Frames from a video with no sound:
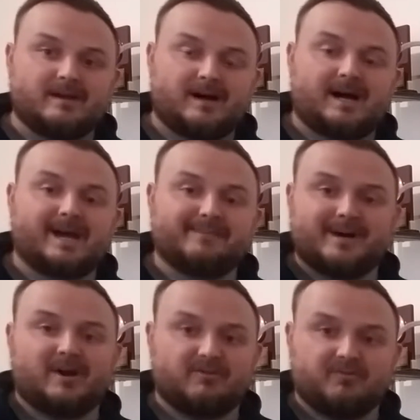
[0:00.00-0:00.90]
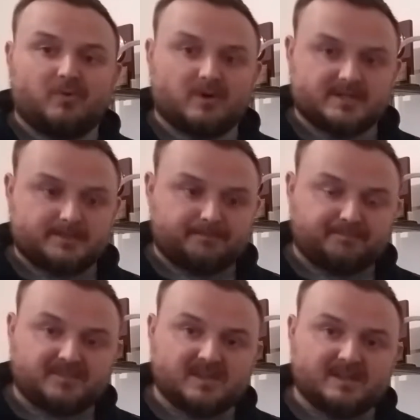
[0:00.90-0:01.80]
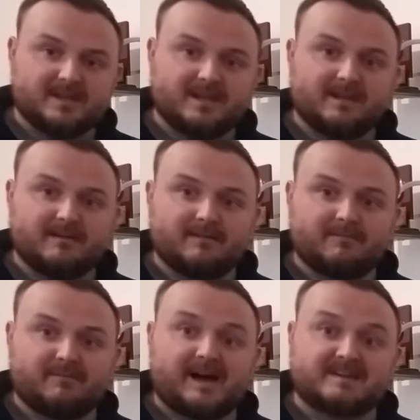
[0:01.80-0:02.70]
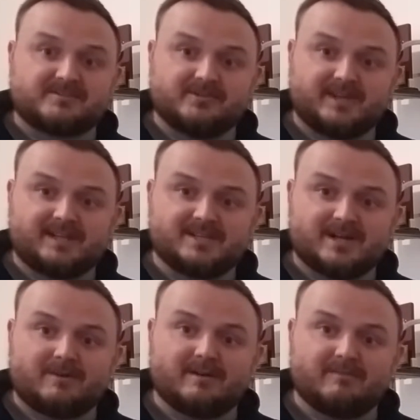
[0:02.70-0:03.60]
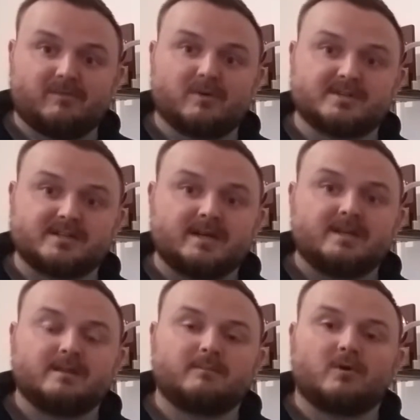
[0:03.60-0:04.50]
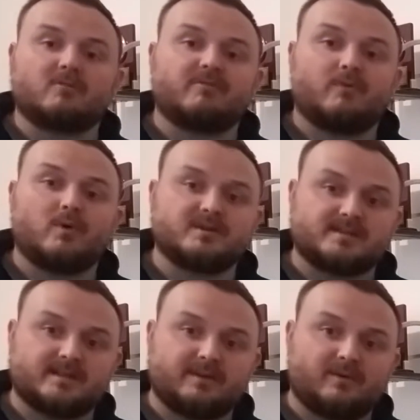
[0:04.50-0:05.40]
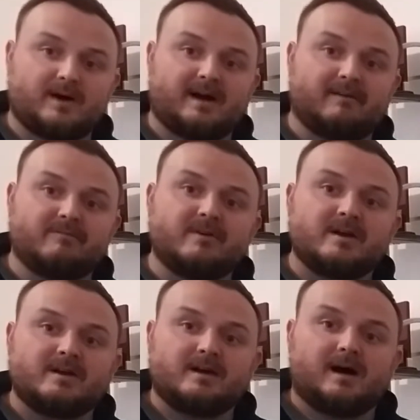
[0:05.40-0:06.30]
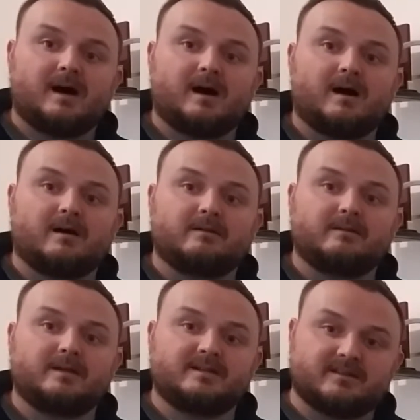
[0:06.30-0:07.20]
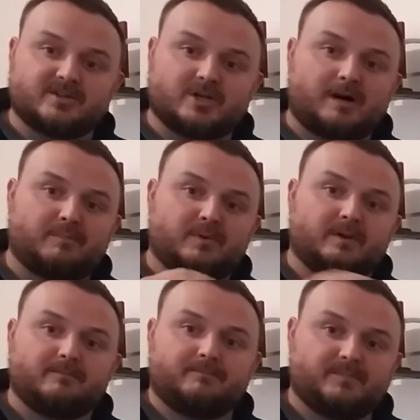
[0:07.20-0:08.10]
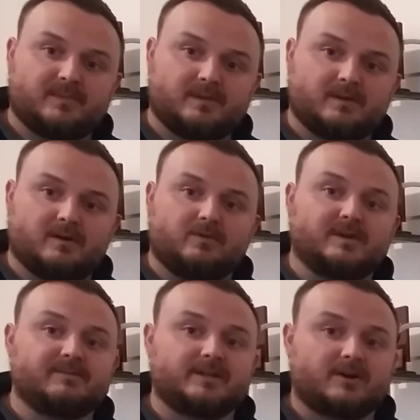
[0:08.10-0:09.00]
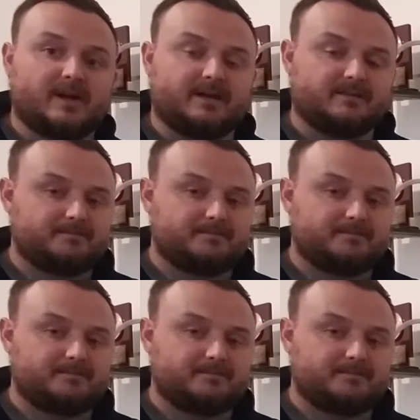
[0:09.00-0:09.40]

a high amount of force. The faster they can generate force, the more force they will have into the shot put, leaving their hands.